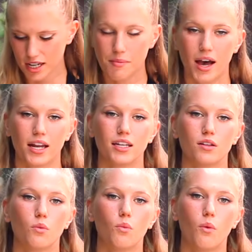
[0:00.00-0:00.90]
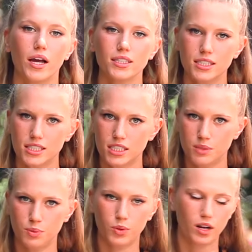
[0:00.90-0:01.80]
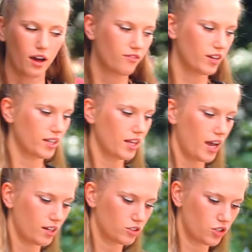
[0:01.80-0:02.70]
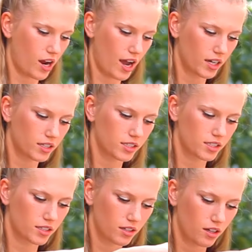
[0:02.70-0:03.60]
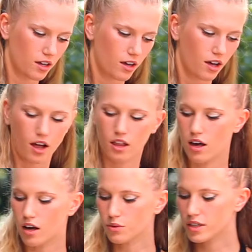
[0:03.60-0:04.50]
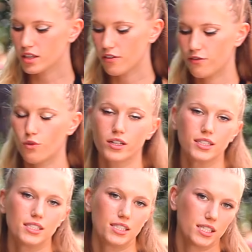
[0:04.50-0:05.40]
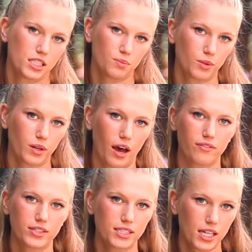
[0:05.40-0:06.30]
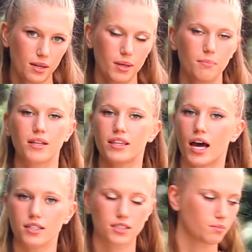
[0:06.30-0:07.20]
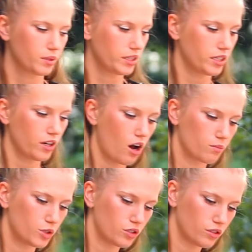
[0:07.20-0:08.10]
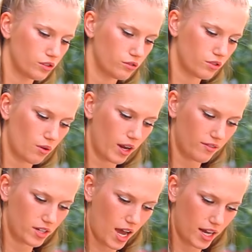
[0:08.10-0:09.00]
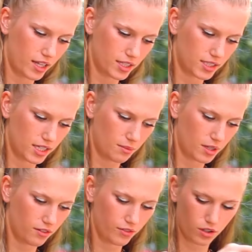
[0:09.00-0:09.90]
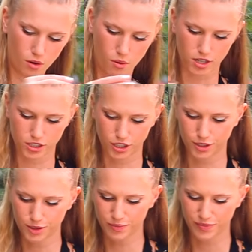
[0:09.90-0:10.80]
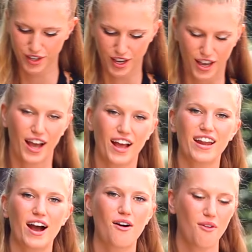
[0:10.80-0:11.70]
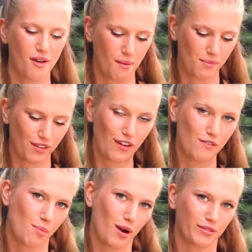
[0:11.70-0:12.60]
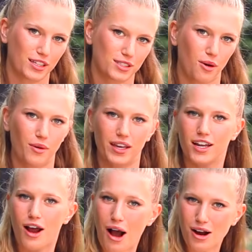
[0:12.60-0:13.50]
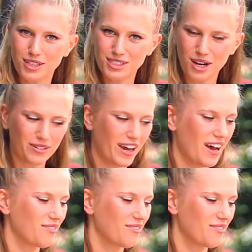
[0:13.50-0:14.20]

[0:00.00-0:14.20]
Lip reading: I'm adding in 1 teaspoon of vanilla extract, along with a 1/4 teaspoon of cinnamon, but that is completely optional. You don't have to add in the cinnamon if you don't want to. And now, my favorite part that's going in, our donut.